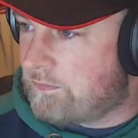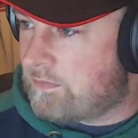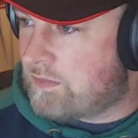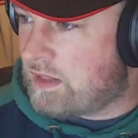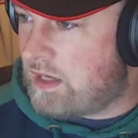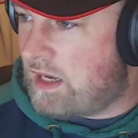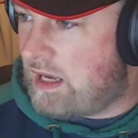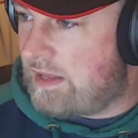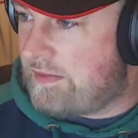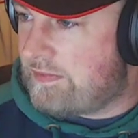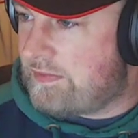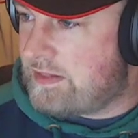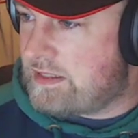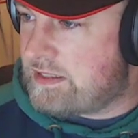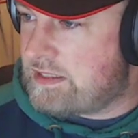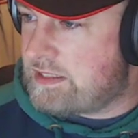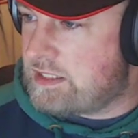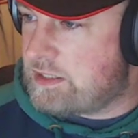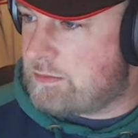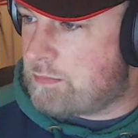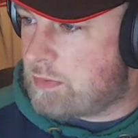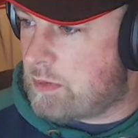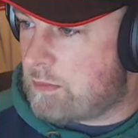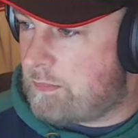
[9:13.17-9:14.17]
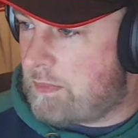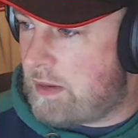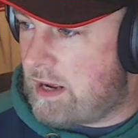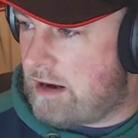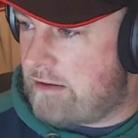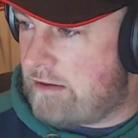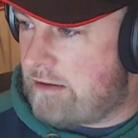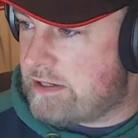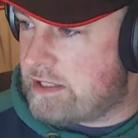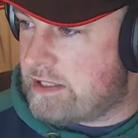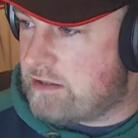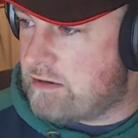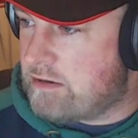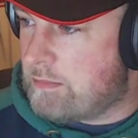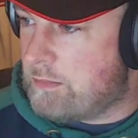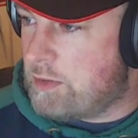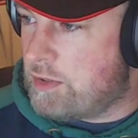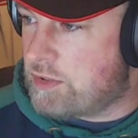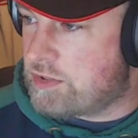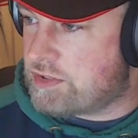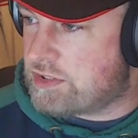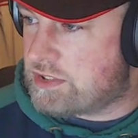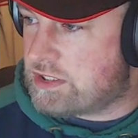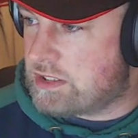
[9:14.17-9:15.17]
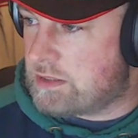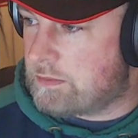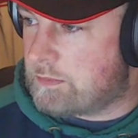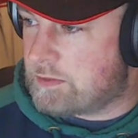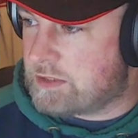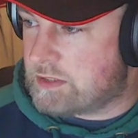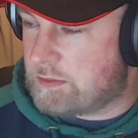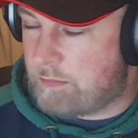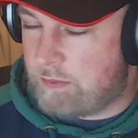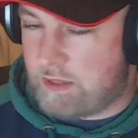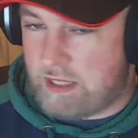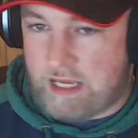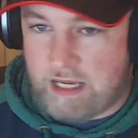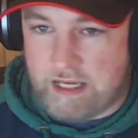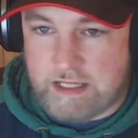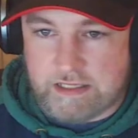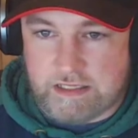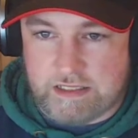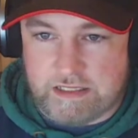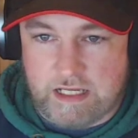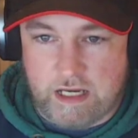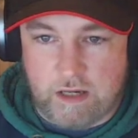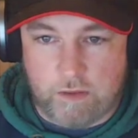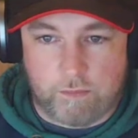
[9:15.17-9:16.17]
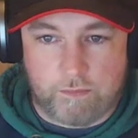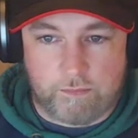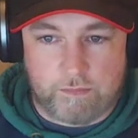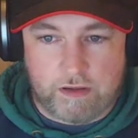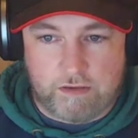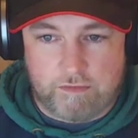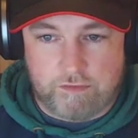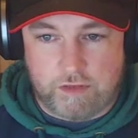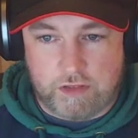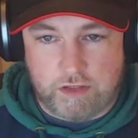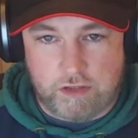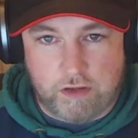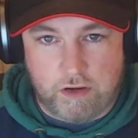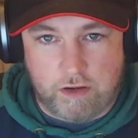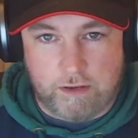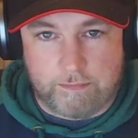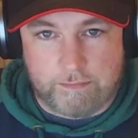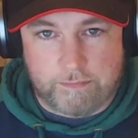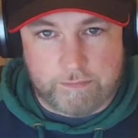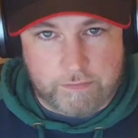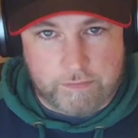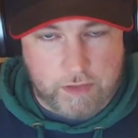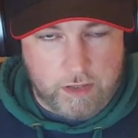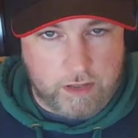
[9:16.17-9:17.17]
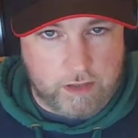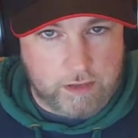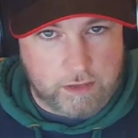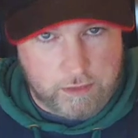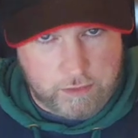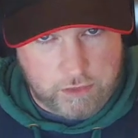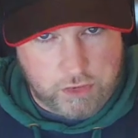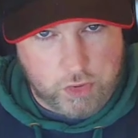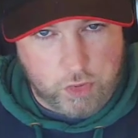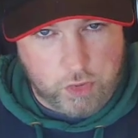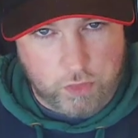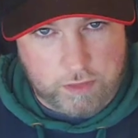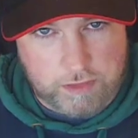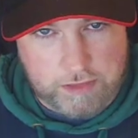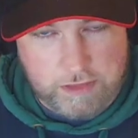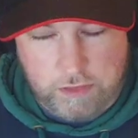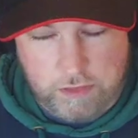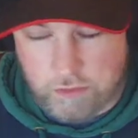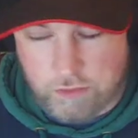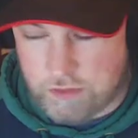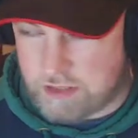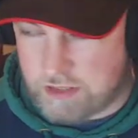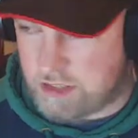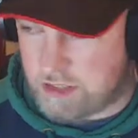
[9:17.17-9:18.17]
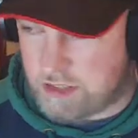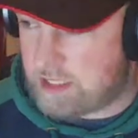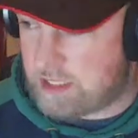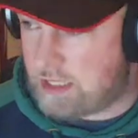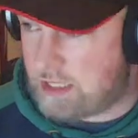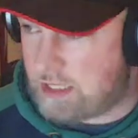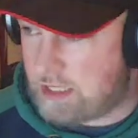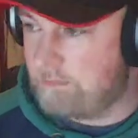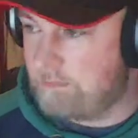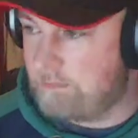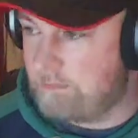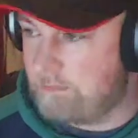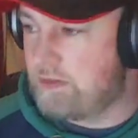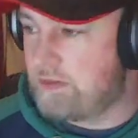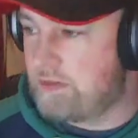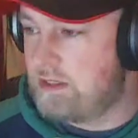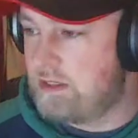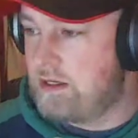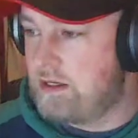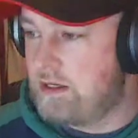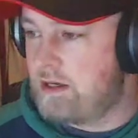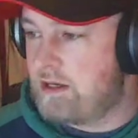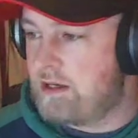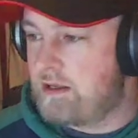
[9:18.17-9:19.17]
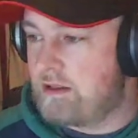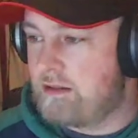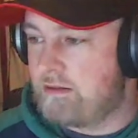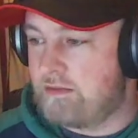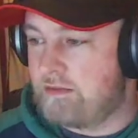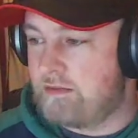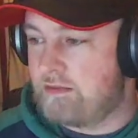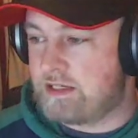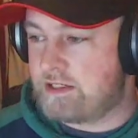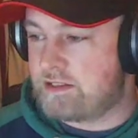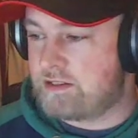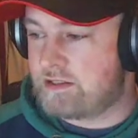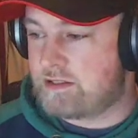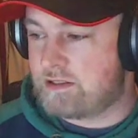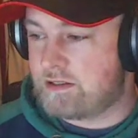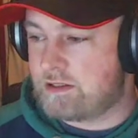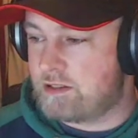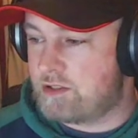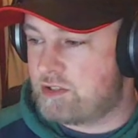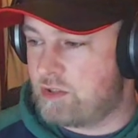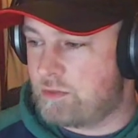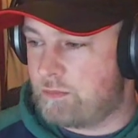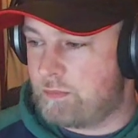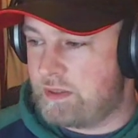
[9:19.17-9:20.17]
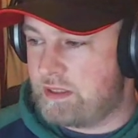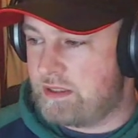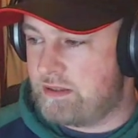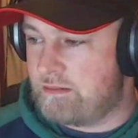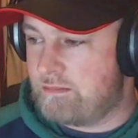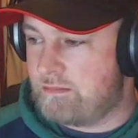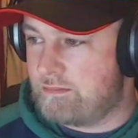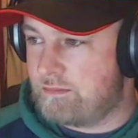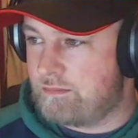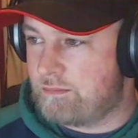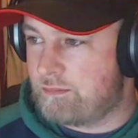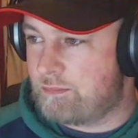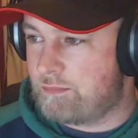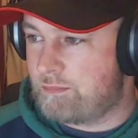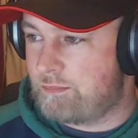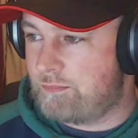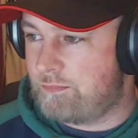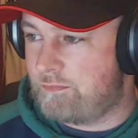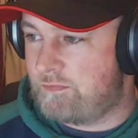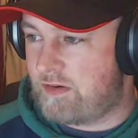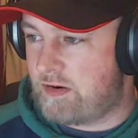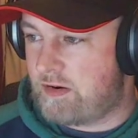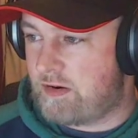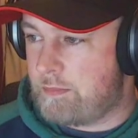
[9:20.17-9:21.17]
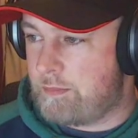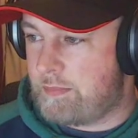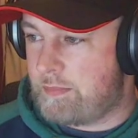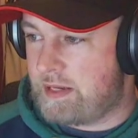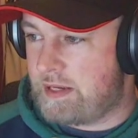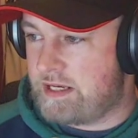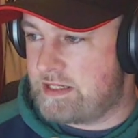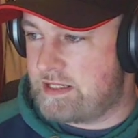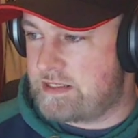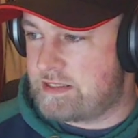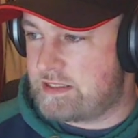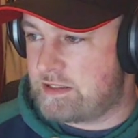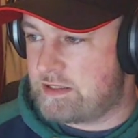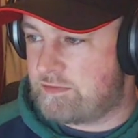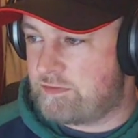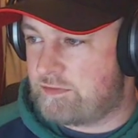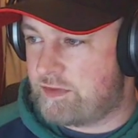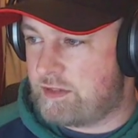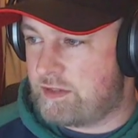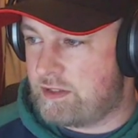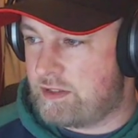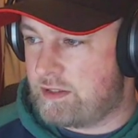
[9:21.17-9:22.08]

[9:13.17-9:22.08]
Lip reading: and this is preparing your emergency supplies. Now, if you're not totally new to this channel, this should be very basic for you.